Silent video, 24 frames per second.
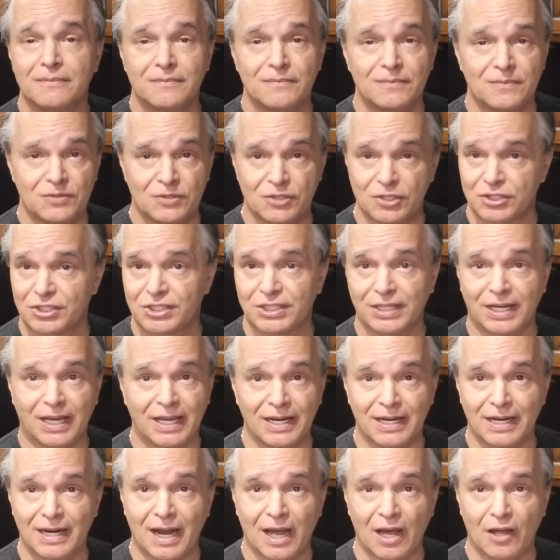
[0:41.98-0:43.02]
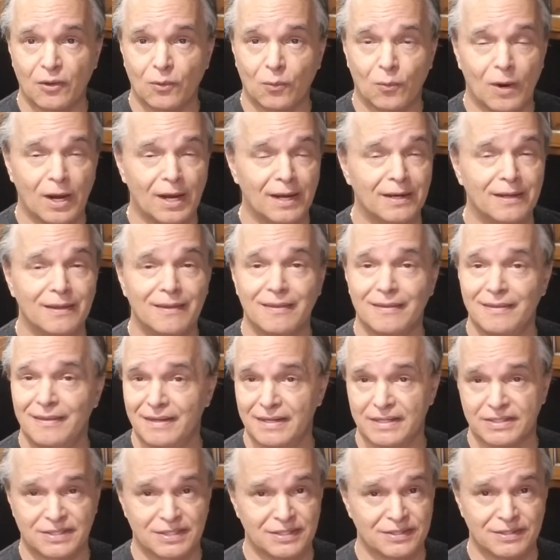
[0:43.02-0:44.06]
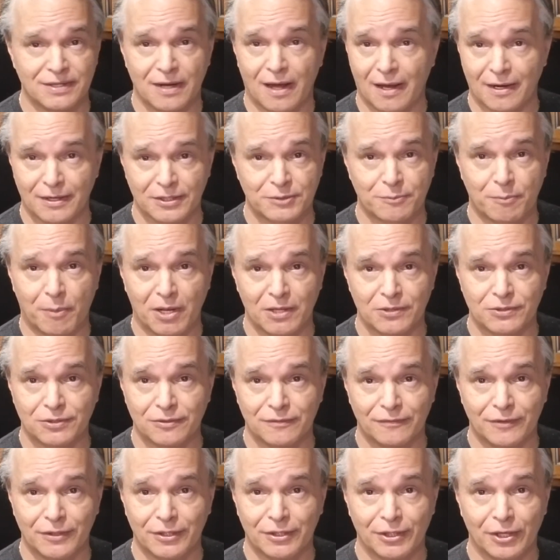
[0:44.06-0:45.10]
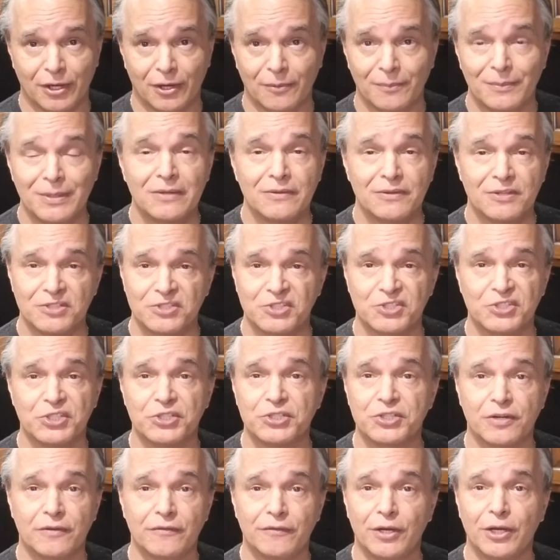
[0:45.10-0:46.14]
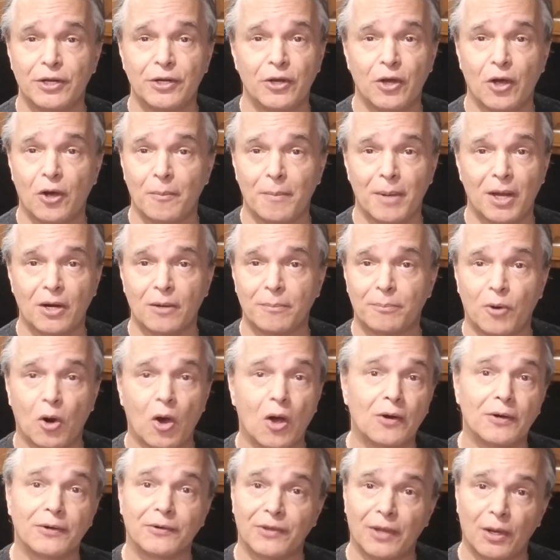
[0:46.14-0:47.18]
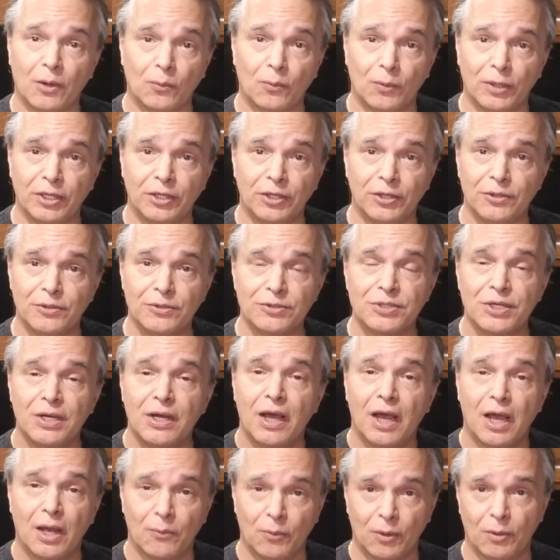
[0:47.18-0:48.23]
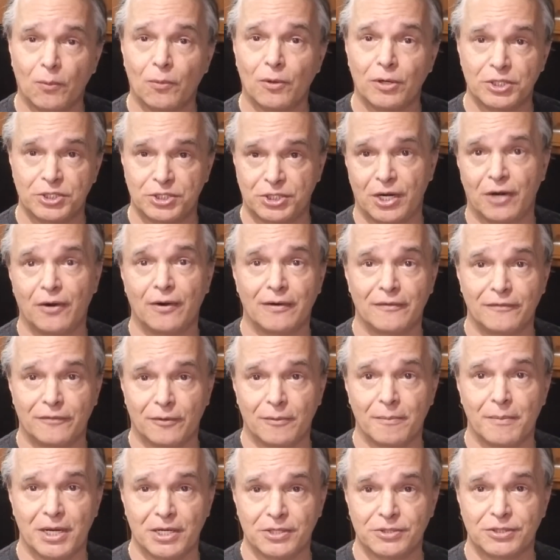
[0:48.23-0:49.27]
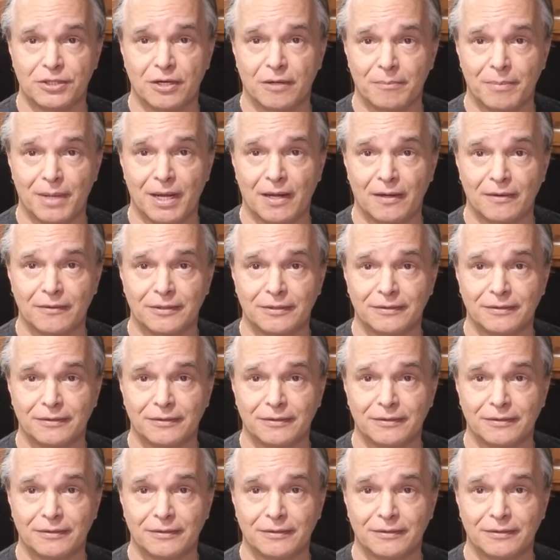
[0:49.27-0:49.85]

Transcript: Just to get it out of the way, this is not a sponsored video. This is just a video about a product that we use and we want to share information about.